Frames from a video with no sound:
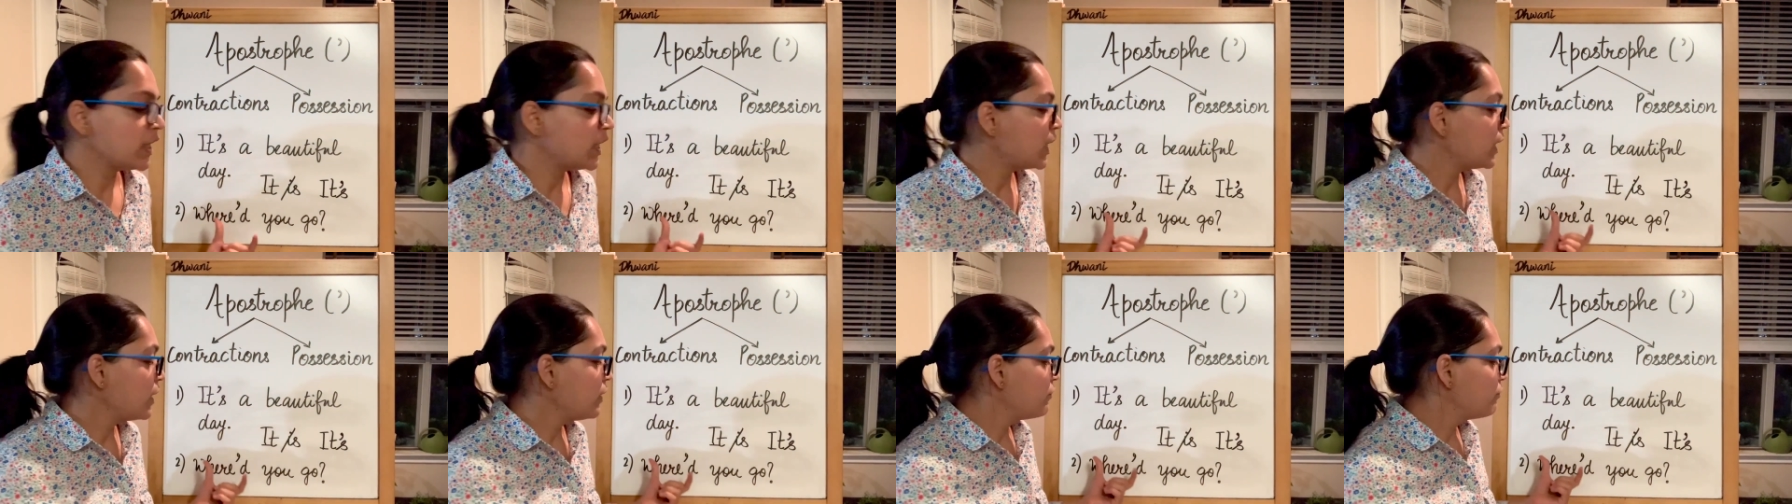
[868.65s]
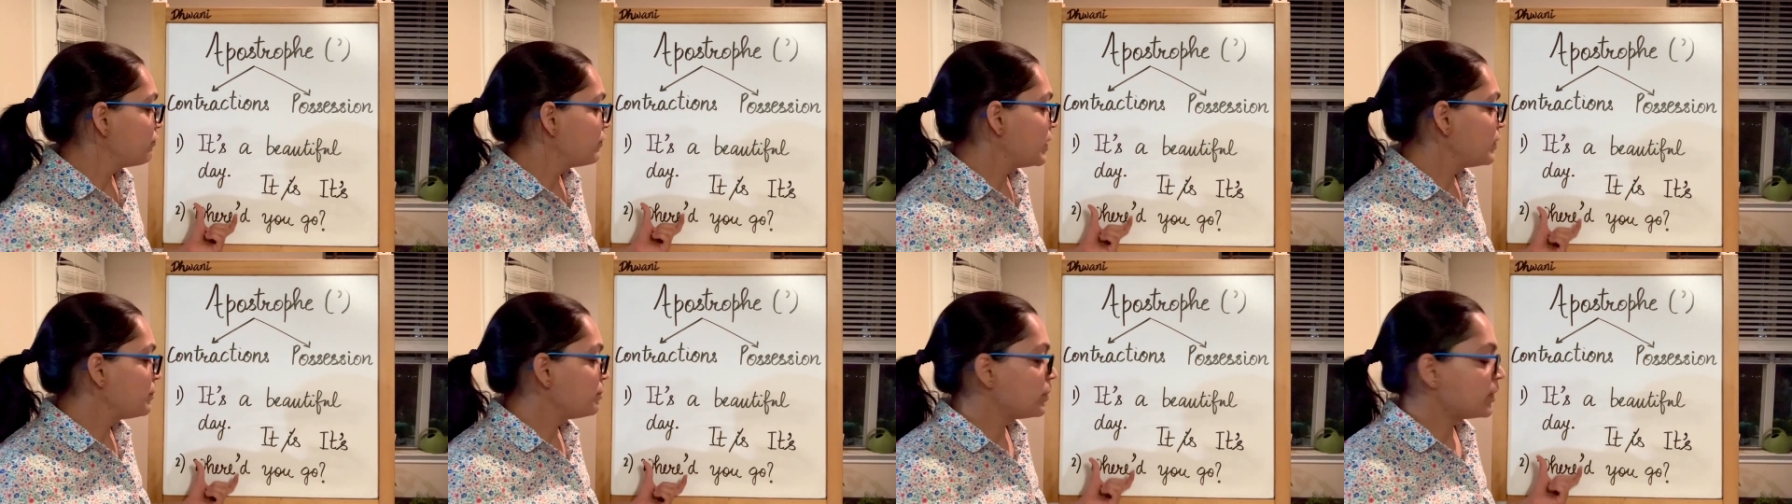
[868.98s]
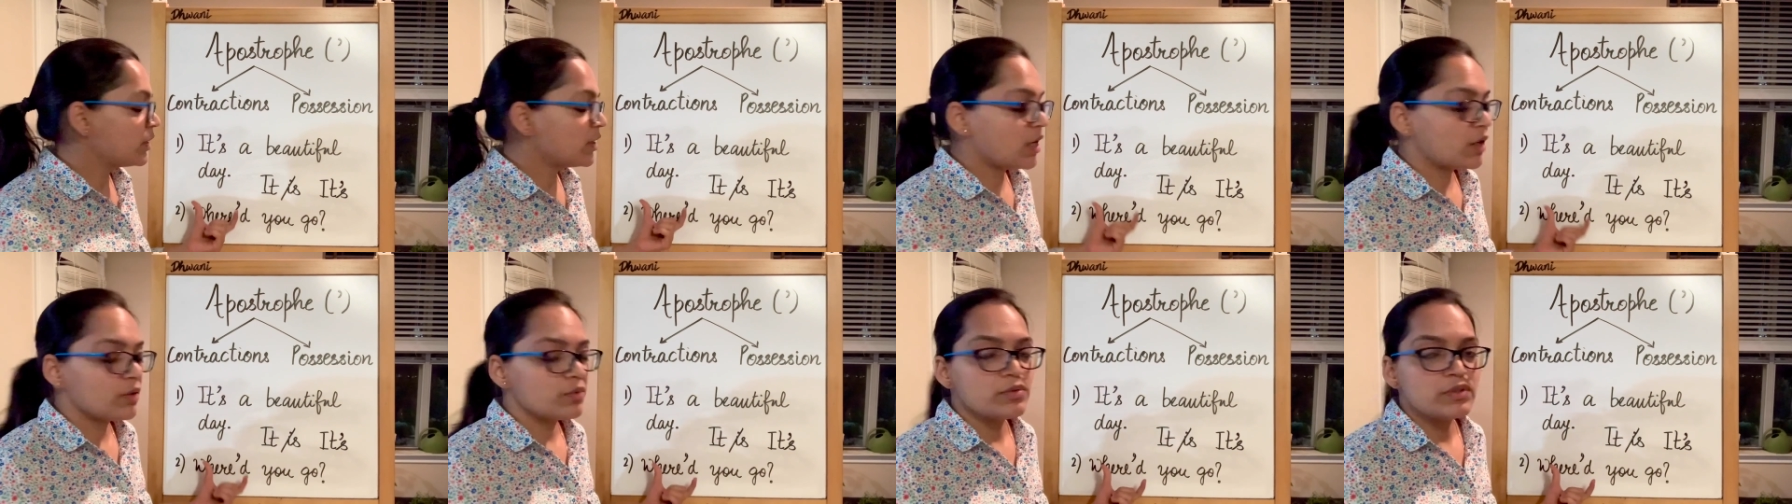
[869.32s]
when
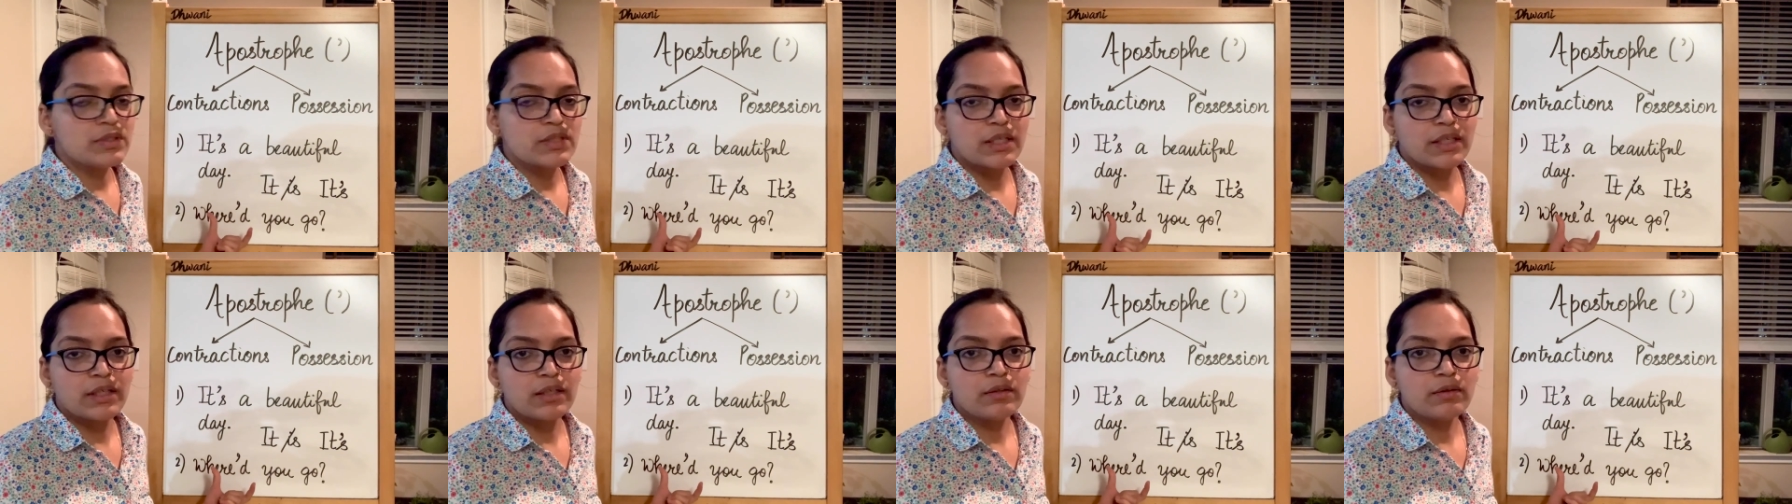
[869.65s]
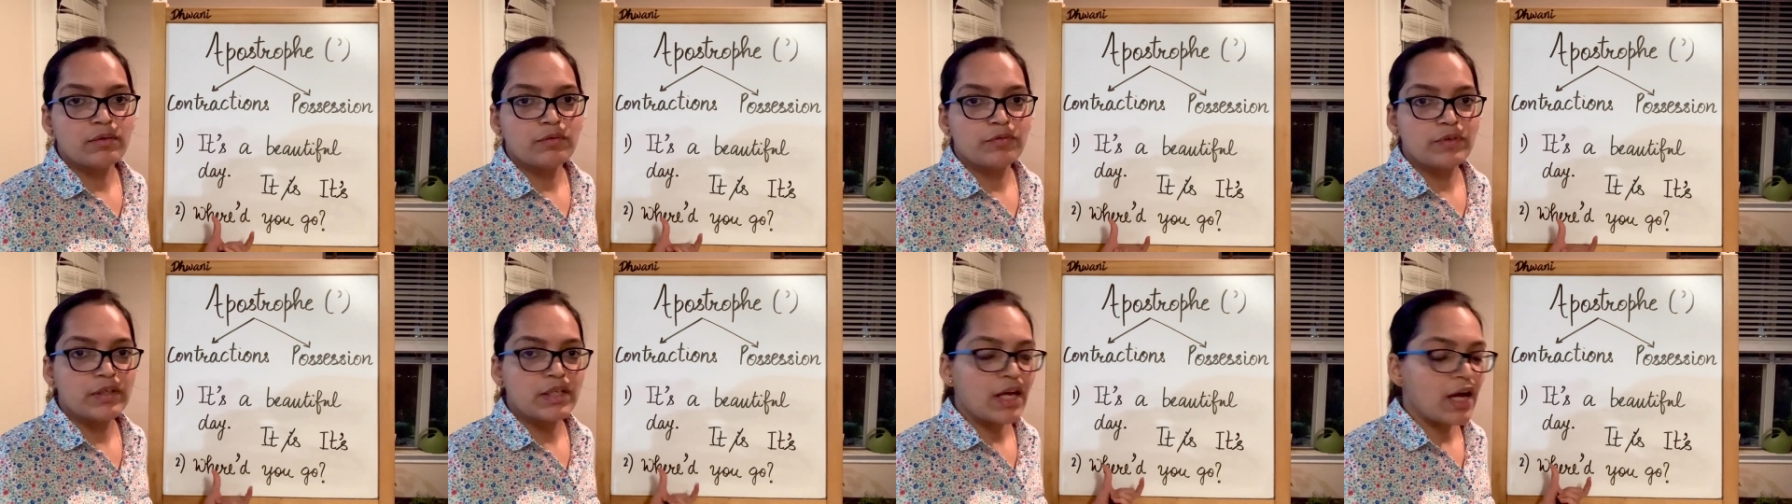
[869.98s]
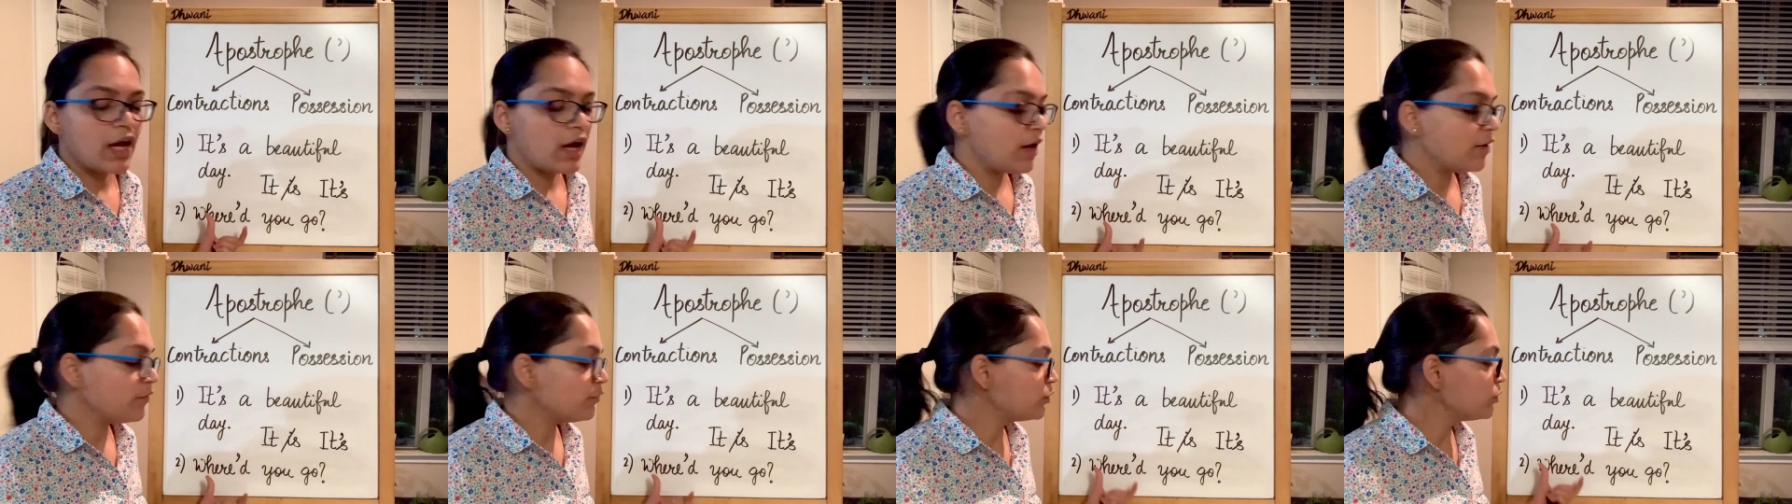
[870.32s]
pronouncing, we have
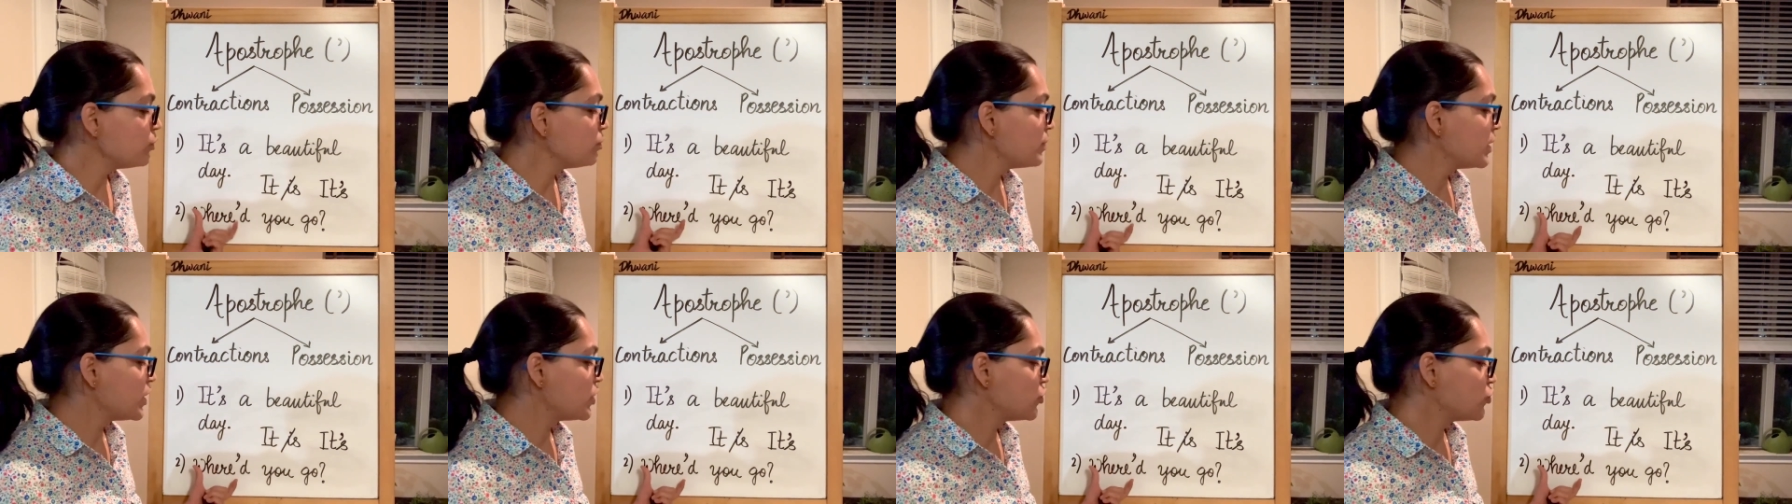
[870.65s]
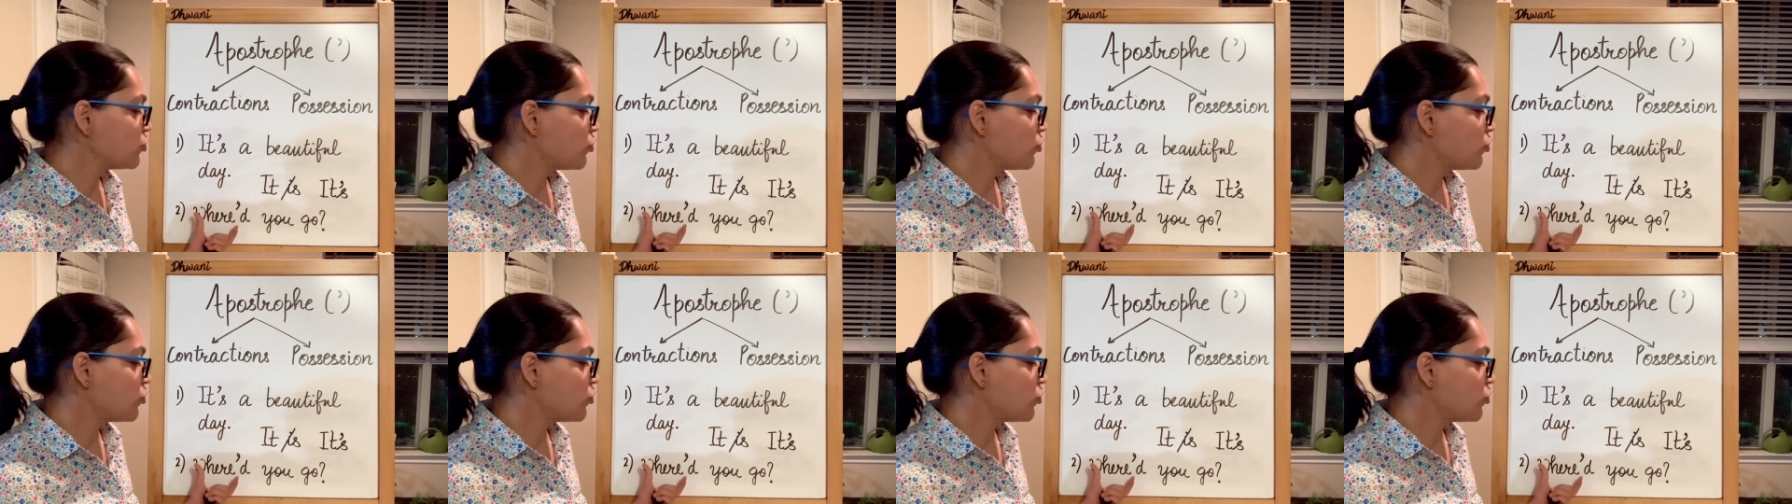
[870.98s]
to make sure